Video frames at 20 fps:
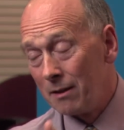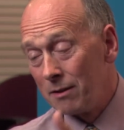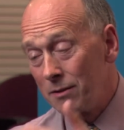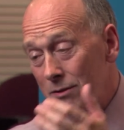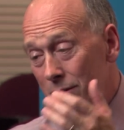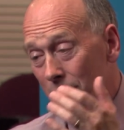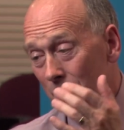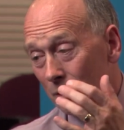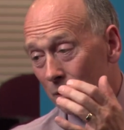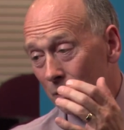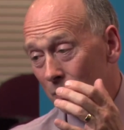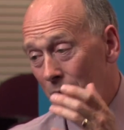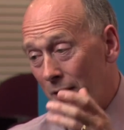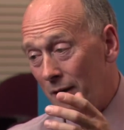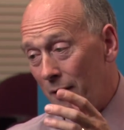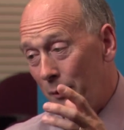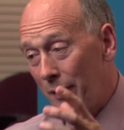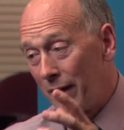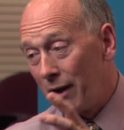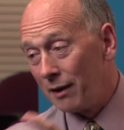
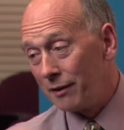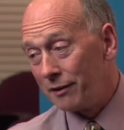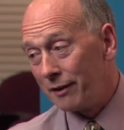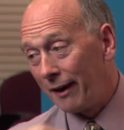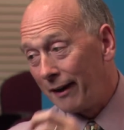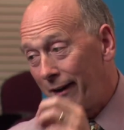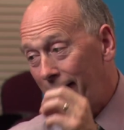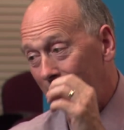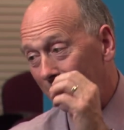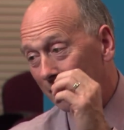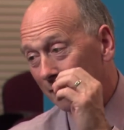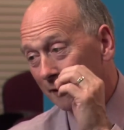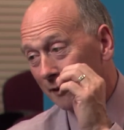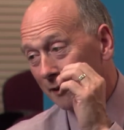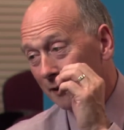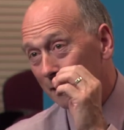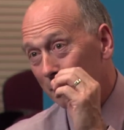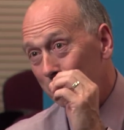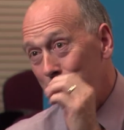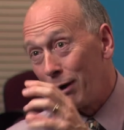So we are taking
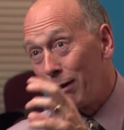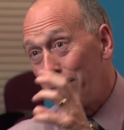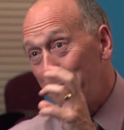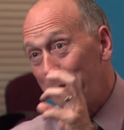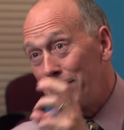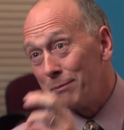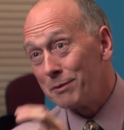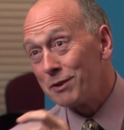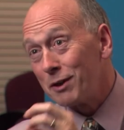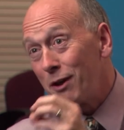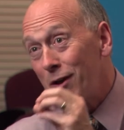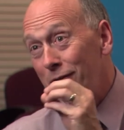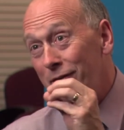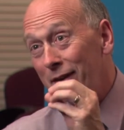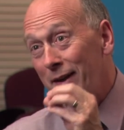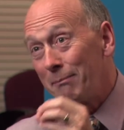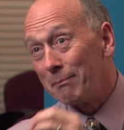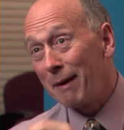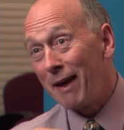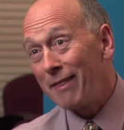the
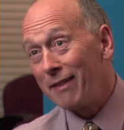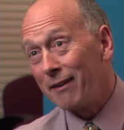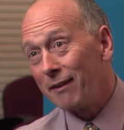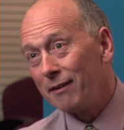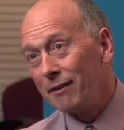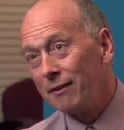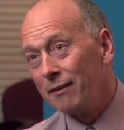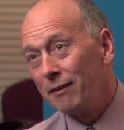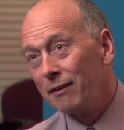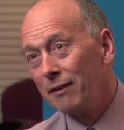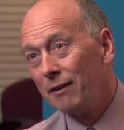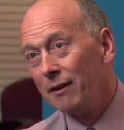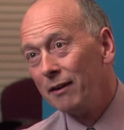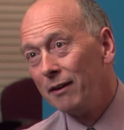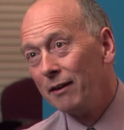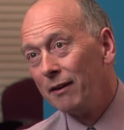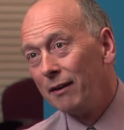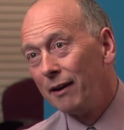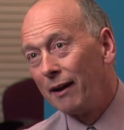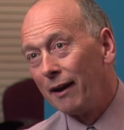problem-solving method
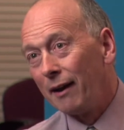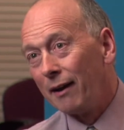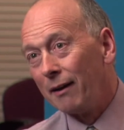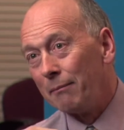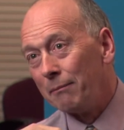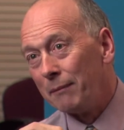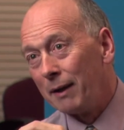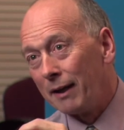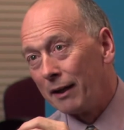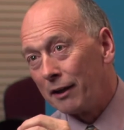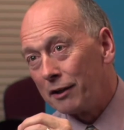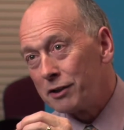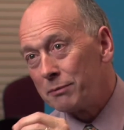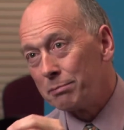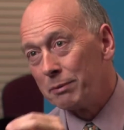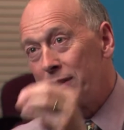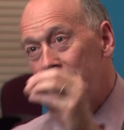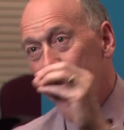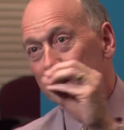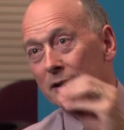and
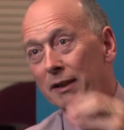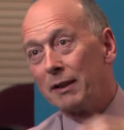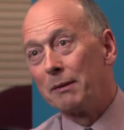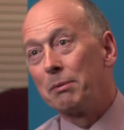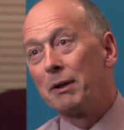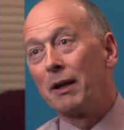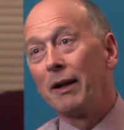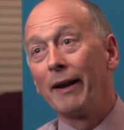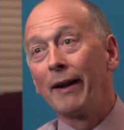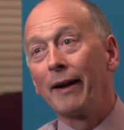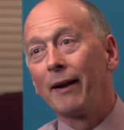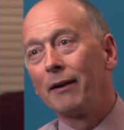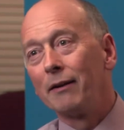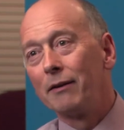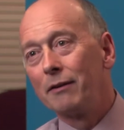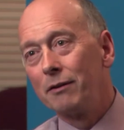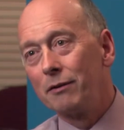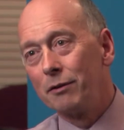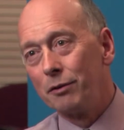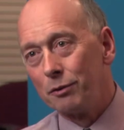explicitly applying it
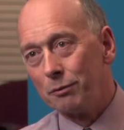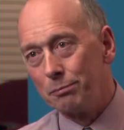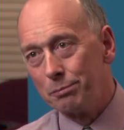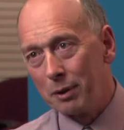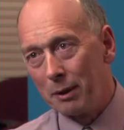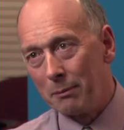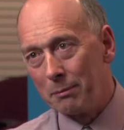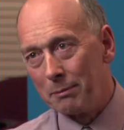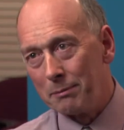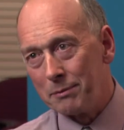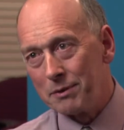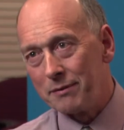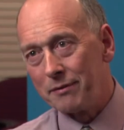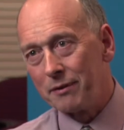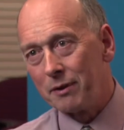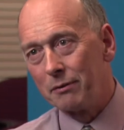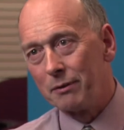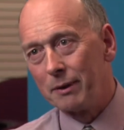to problems of